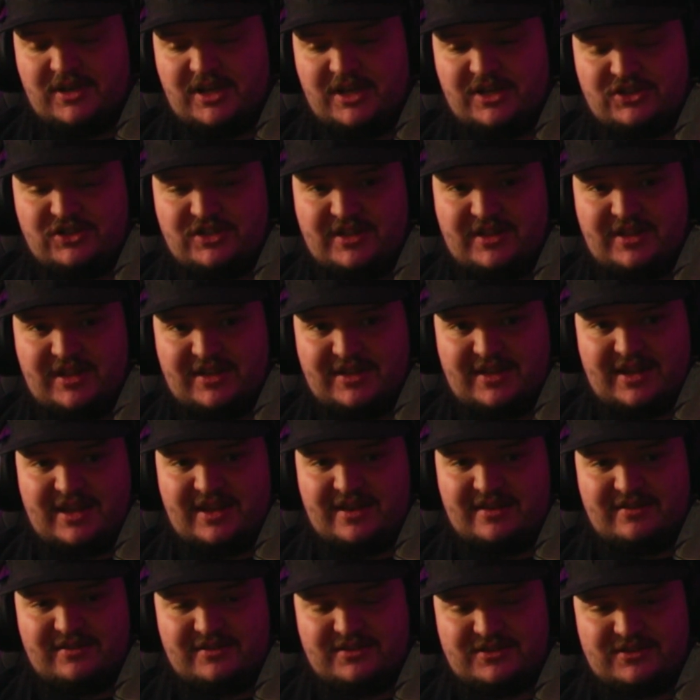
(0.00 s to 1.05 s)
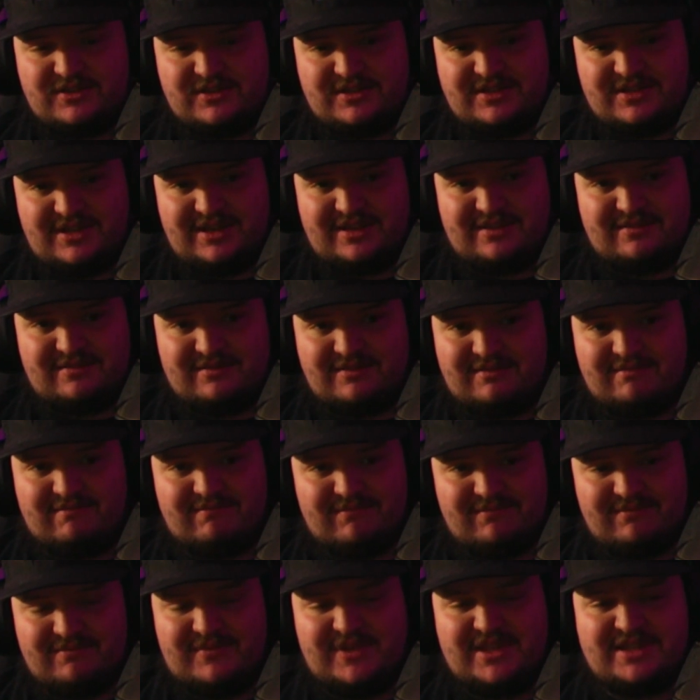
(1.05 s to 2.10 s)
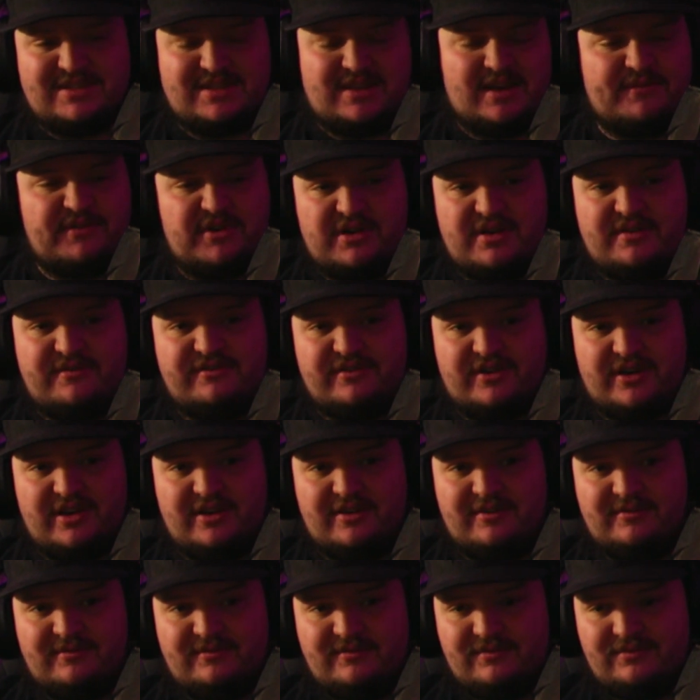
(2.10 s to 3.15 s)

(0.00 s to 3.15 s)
shit like that. It's just like, it's never enough for you.